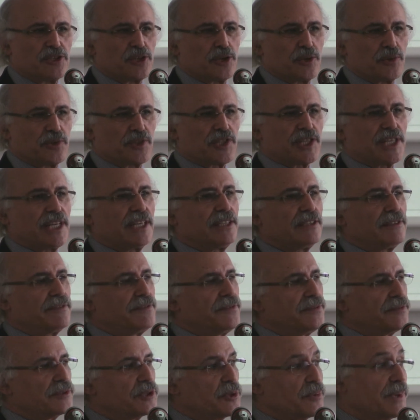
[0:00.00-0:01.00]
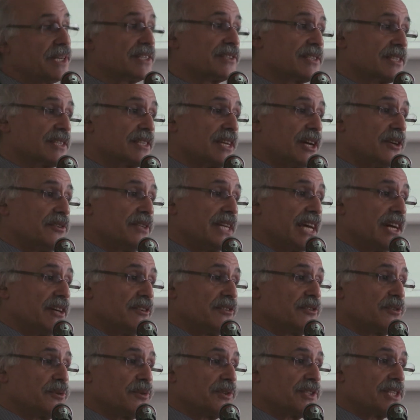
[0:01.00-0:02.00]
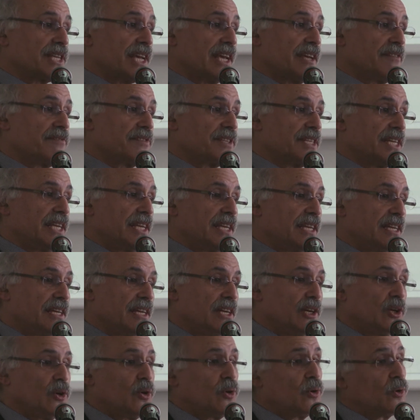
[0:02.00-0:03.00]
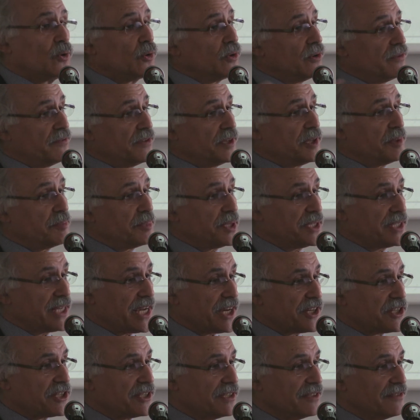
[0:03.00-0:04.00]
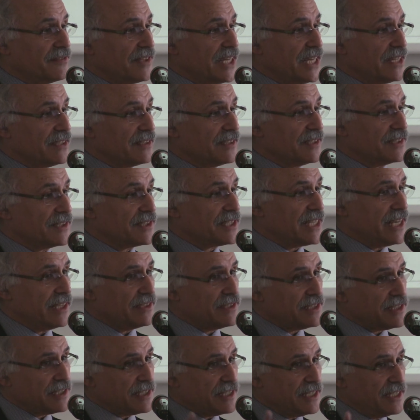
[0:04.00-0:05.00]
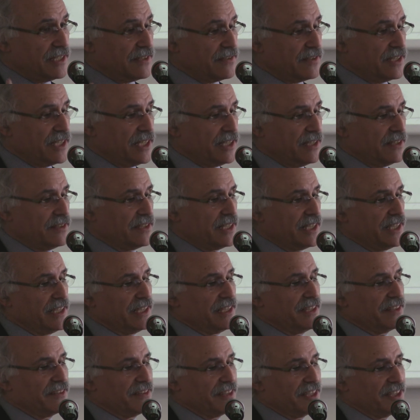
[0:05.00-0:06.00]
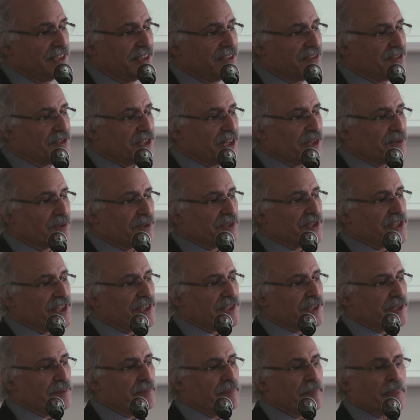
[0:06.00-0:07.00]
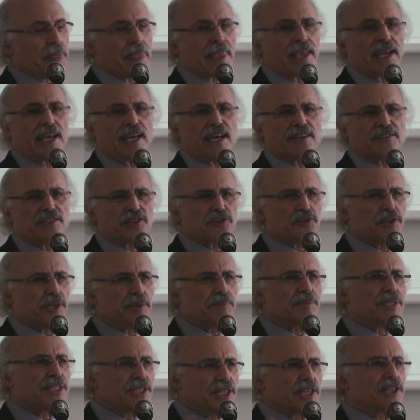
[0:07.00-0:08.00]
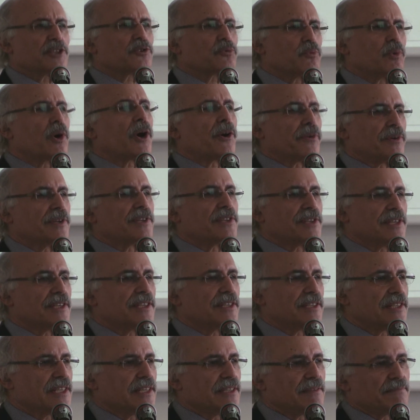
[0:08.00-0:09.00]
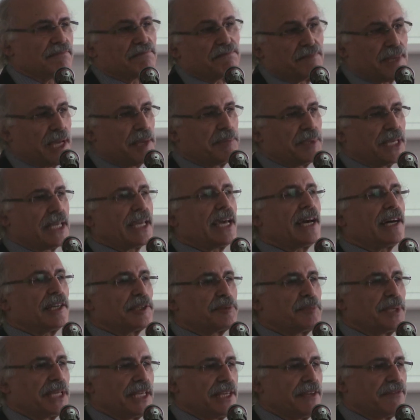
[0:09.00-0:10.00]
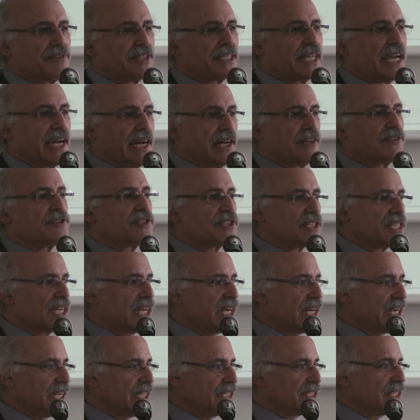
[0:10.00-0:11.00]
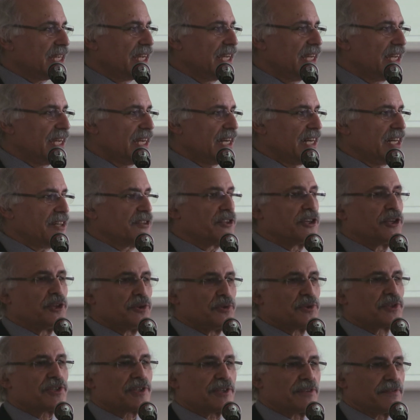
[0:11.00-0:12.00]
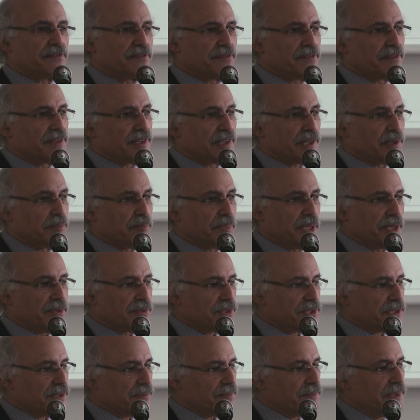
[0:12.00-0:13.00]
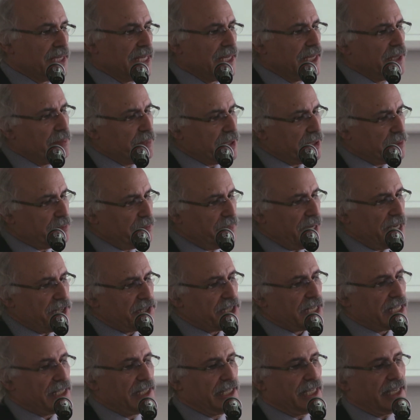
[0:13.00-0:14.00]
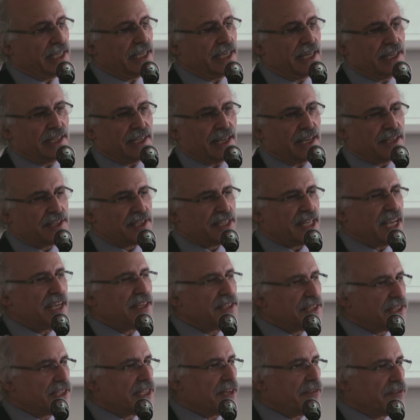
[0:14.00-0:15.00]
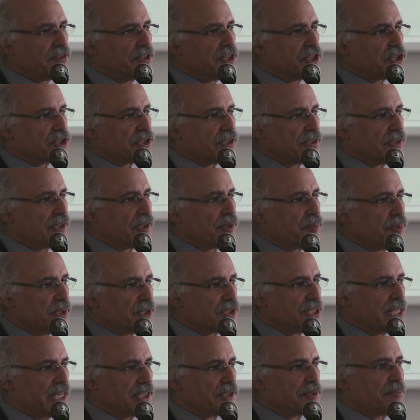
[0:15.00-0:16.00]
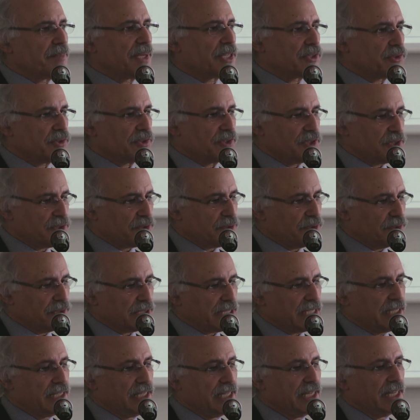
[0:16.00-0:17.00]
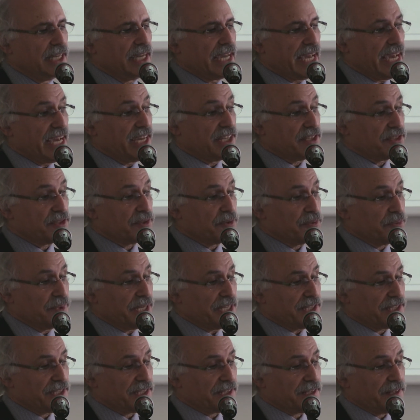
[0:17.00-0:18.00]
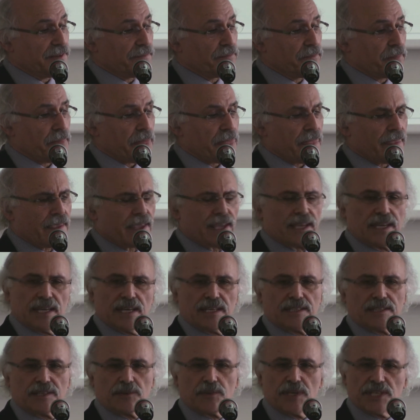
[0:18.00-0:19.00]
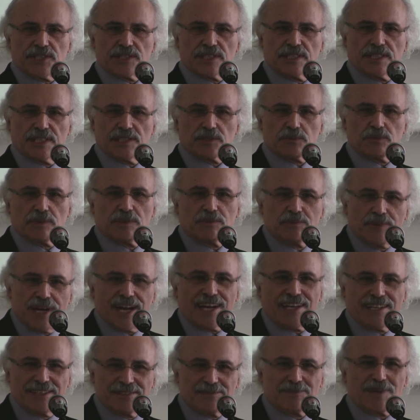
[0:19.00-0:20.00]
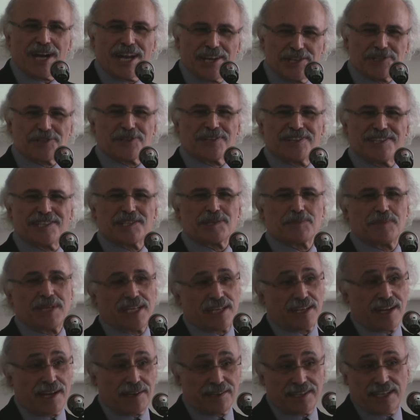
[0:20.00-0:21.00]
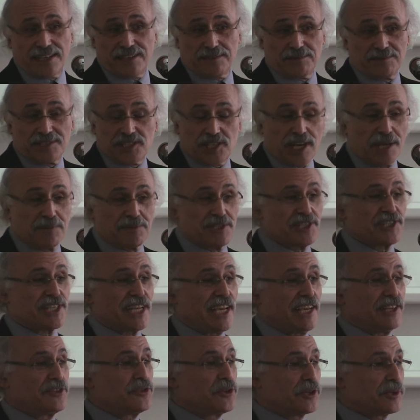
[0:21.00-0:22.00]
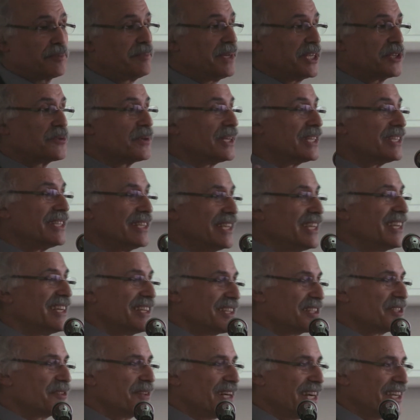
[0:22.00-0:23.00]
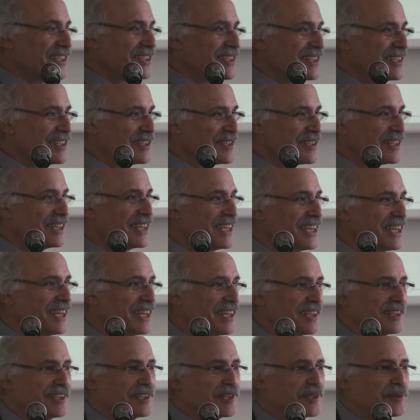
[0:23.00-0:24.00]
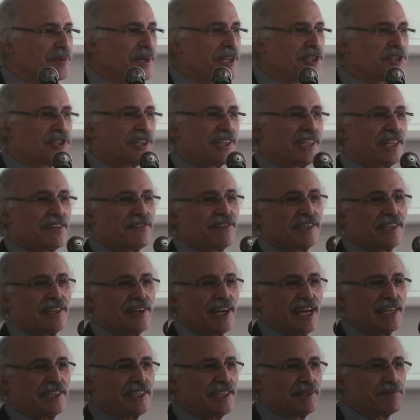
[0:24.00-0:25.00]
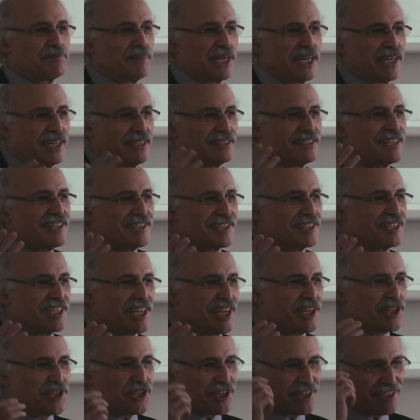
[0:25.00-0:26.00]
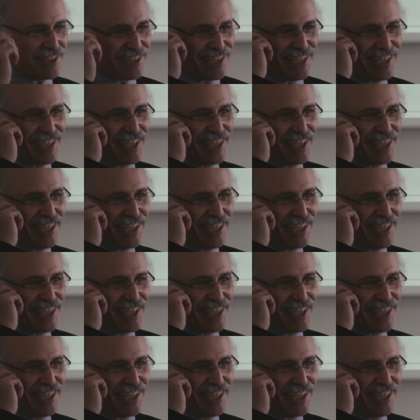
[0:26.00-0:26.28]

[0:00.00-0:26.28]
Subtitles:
to self, to one's own health or safety, or for the protection of others. That's the general system, and the treatment is warranted and maybe can't be given outside the use of compulsion. But basically, a status definition of a person's mental disorder and risk. And the question is, well, why should this be? I'm ashamed to say it took me 20 years to ask this question, even though I did my dissertation